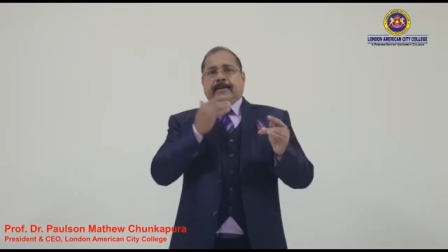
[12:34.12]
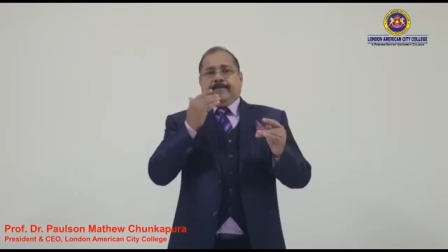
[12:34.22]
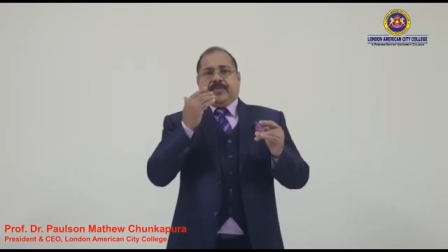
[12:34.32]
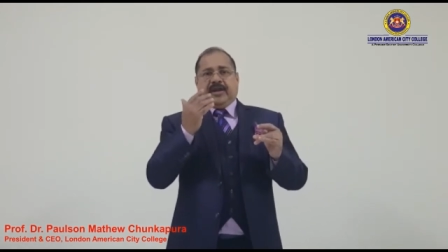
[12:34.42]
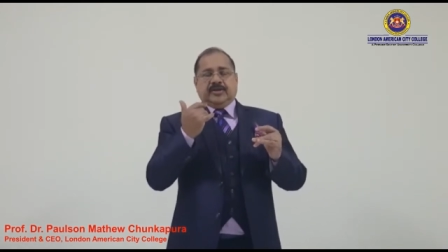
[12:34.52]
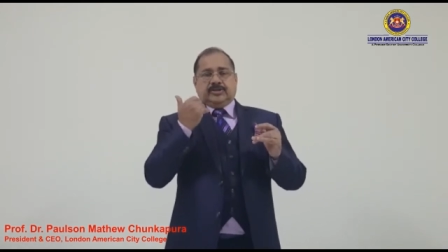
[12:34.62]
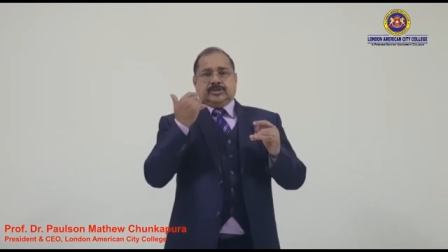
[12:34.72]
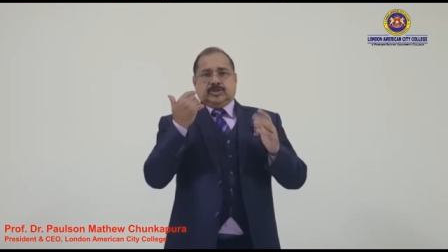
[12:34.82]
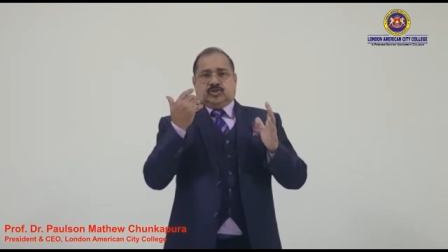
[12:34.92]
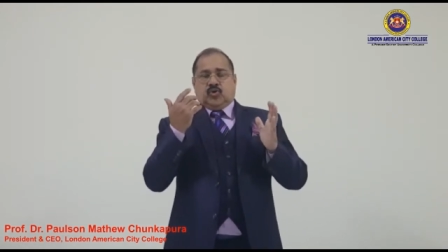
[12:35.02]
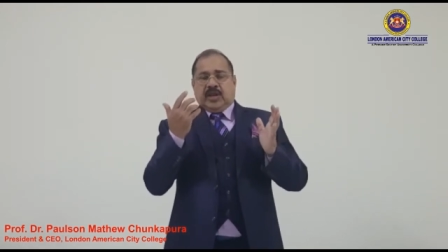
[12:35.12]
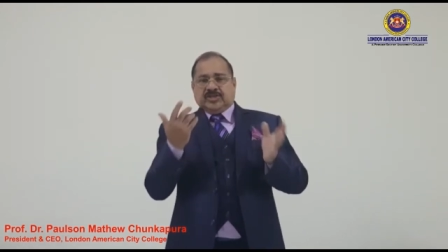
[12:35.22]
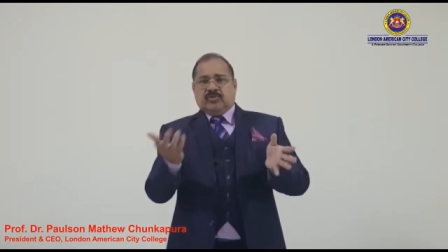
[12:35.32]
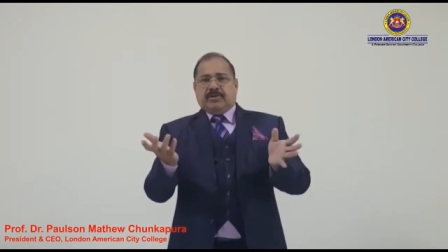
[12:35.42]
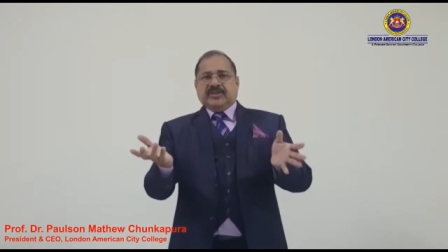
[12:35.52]
there is too
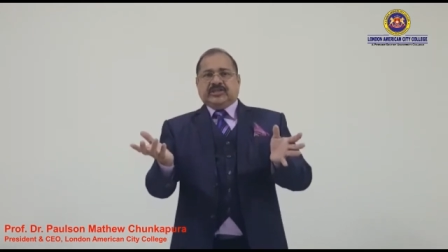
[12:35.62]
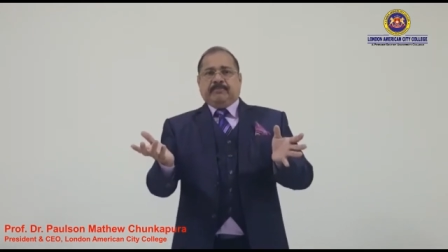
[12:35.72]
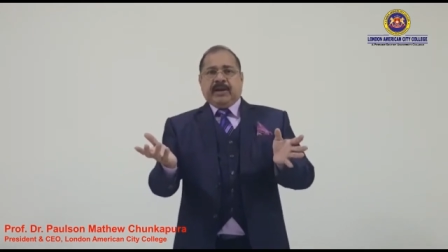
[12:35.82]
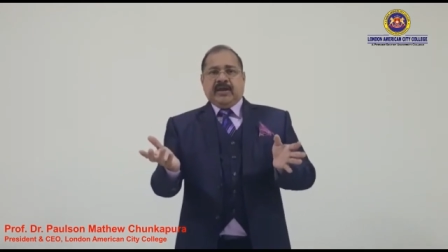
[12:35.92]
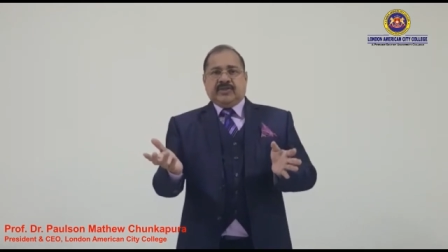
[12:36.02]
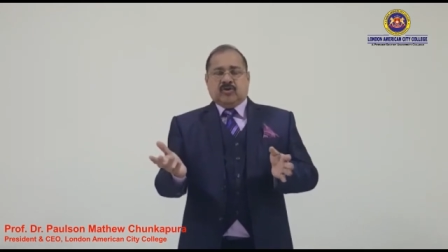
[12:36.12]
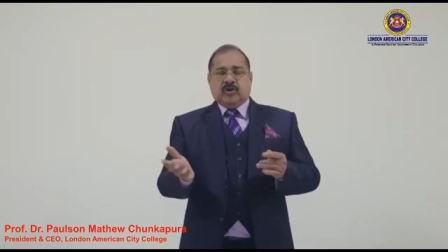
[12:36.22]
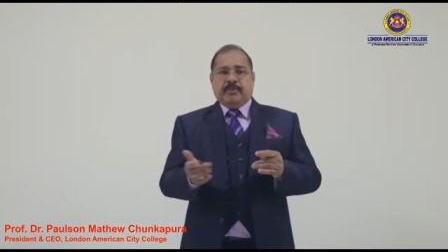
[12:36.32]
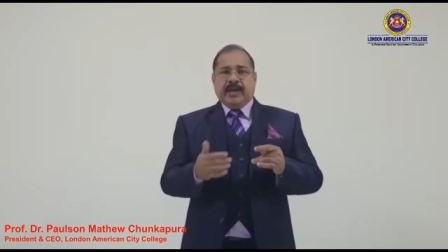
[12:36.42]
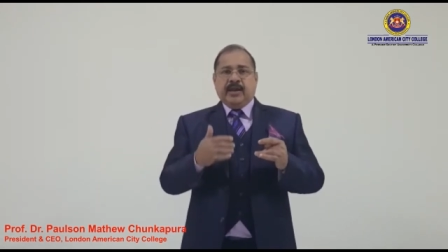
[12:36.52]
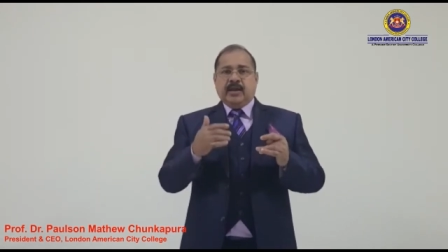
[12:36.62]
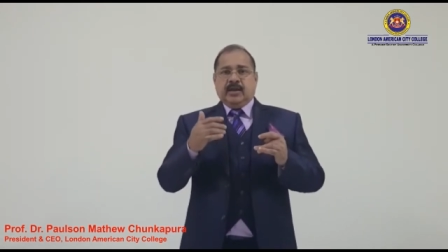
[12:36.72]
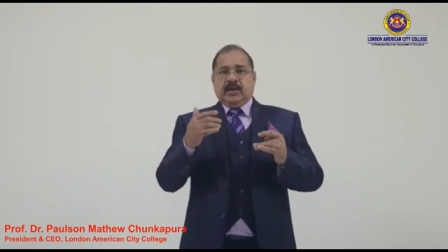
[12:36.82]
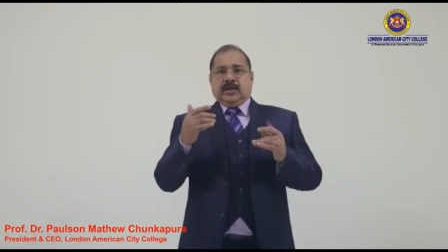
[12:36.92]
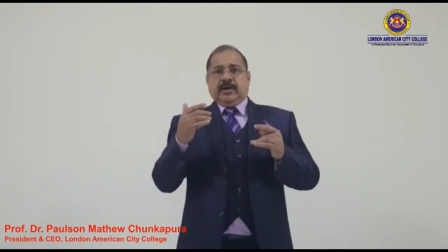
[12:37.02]
less of money supply, there could be
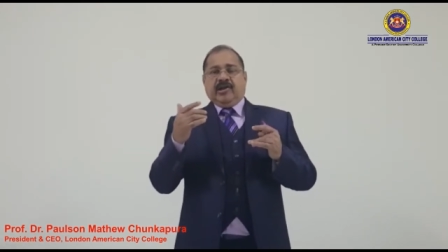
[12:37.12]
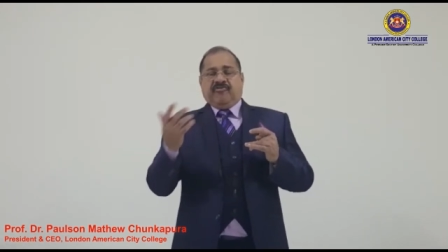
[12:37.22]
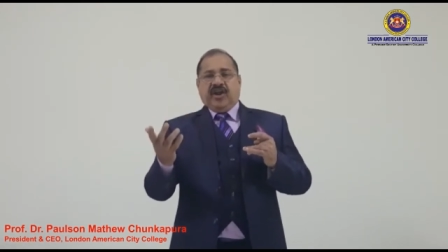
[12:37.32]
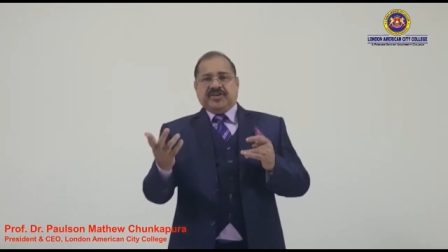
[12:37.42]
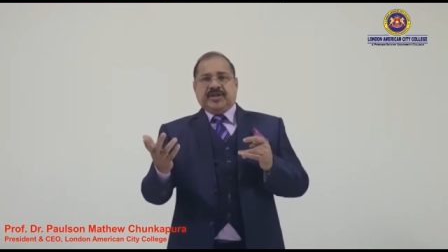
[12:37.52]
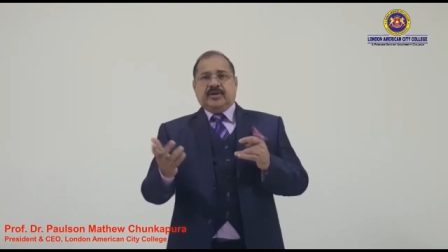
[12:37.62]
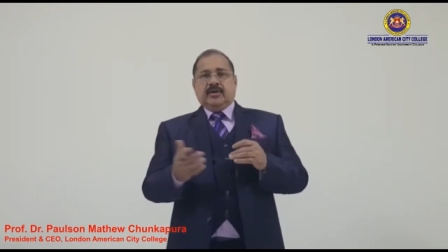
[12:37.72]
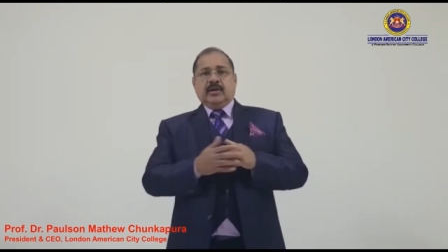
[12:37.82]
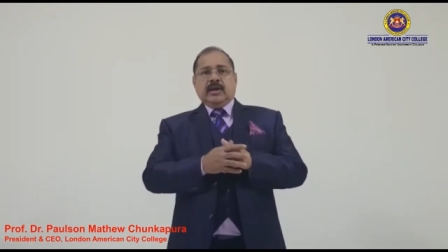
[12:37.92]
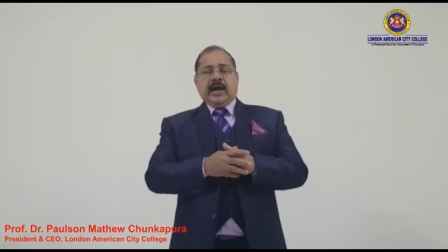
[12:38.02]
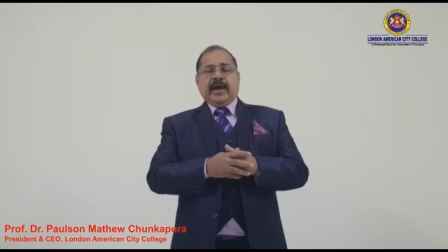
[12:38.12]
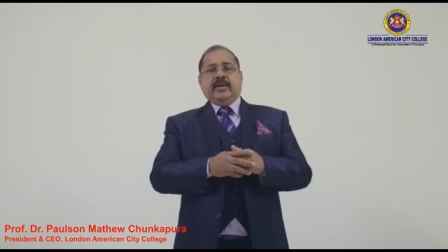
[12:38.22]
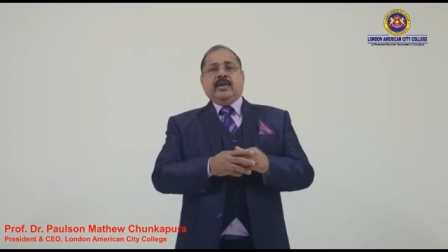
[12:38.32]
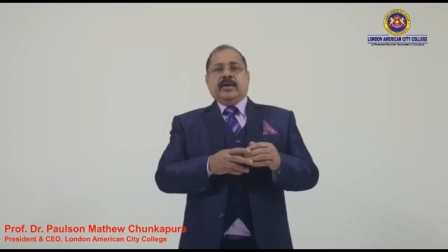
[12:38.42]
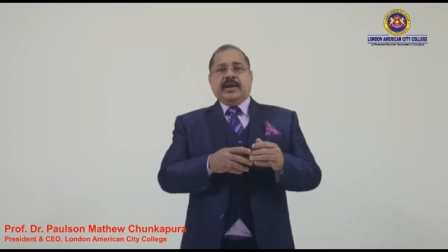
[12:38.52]
deflation
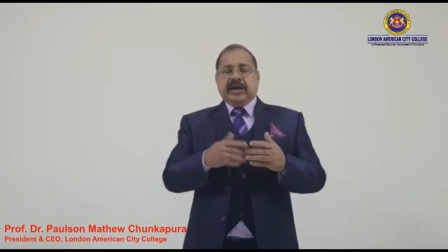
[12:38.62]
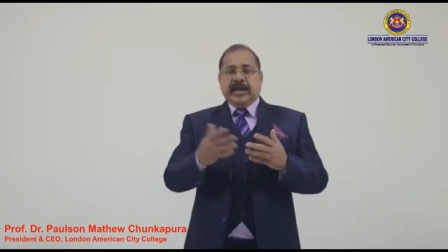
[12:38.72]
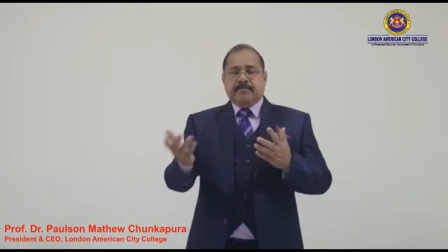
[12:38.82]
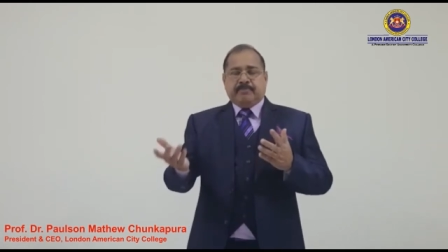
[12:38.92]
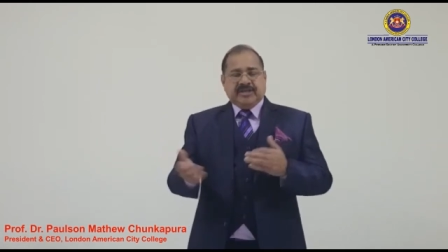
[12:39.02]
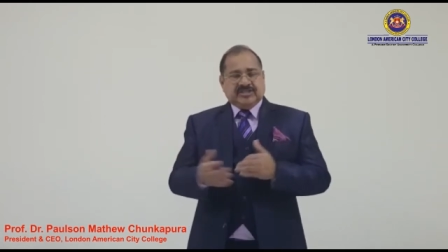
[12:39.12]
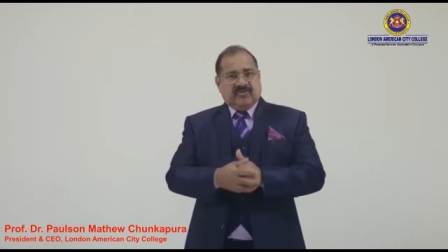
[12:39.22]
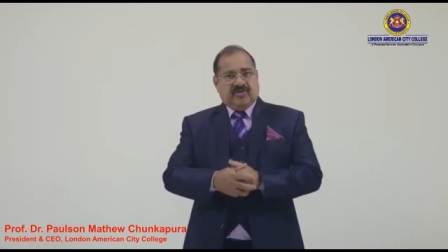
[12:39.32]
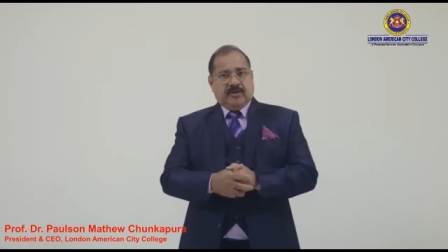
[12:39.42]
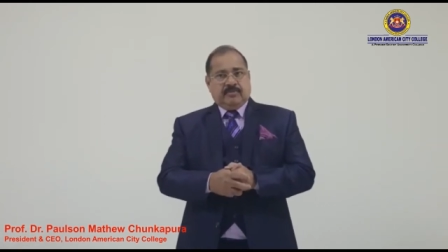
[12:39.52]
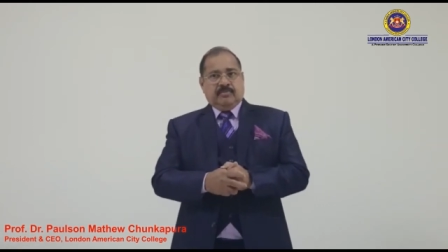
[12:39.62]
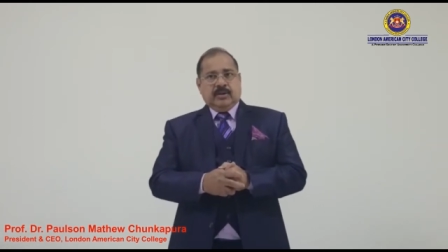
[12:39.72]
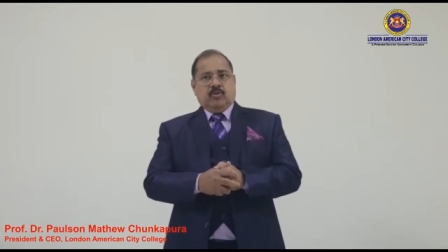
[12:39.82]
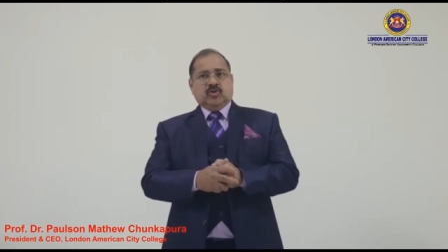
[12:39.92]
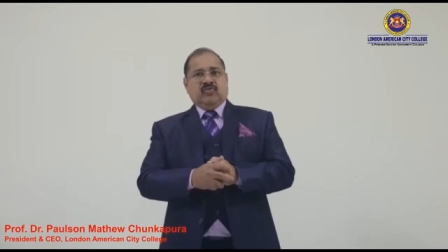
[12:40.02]
and declining price level,
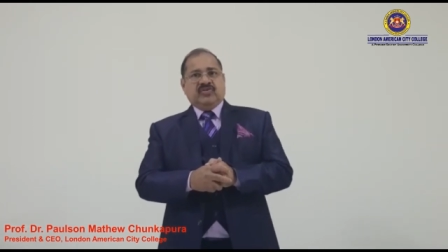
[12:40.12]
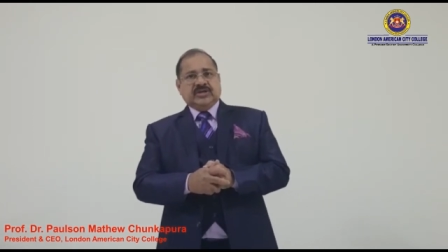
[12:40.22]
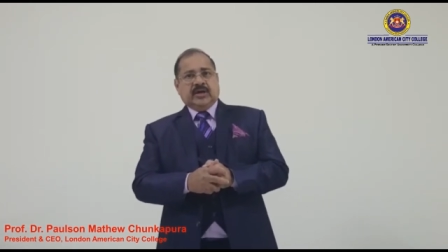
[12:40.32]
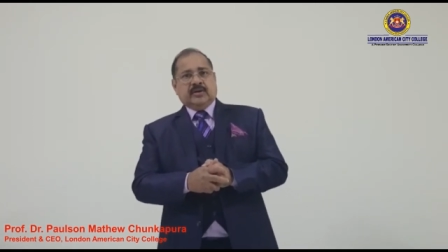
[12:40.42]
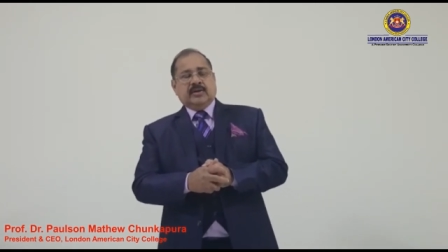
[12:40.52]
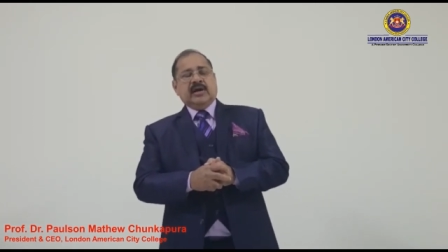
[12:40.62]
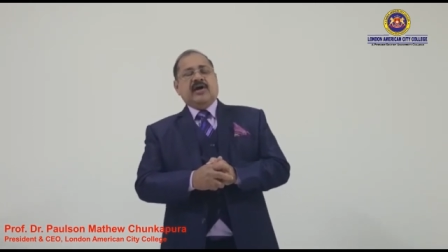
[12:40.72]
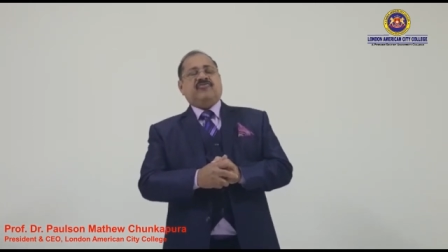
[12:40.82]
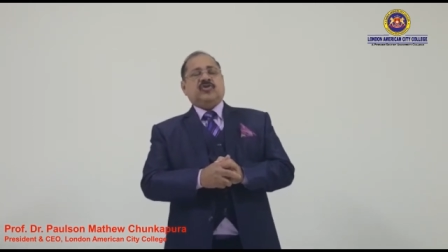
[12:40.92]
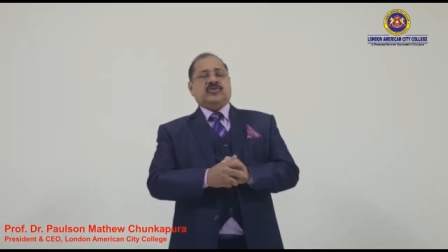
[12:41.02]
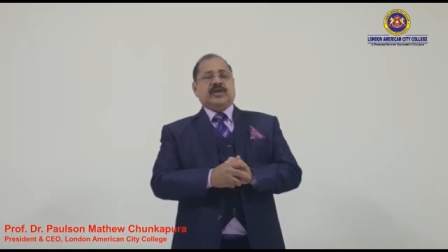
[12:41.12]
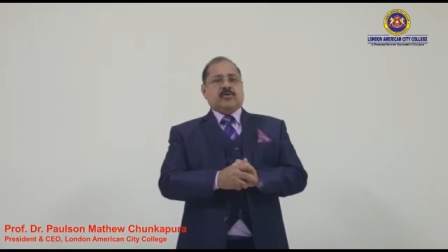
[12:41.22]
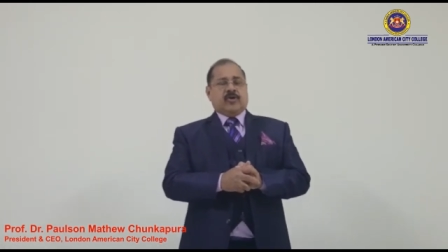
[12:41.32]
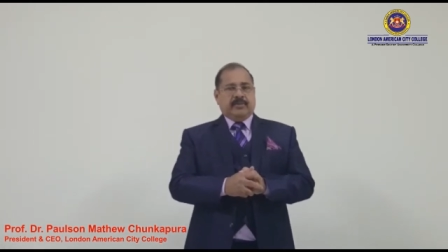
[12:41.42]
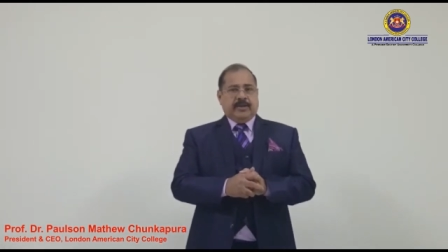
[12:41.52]
both of which are harmful to the
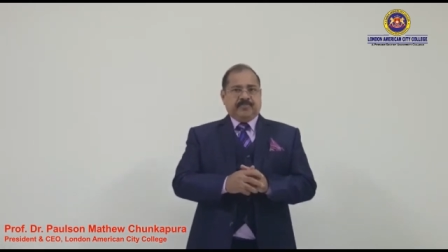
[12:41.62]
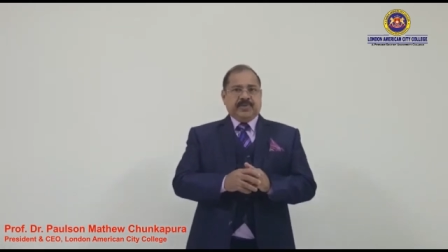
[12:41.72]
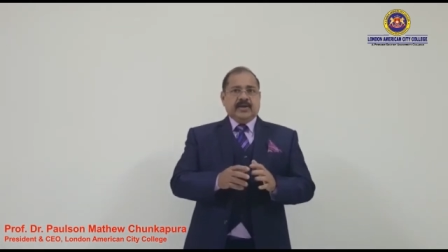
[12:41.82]
economy."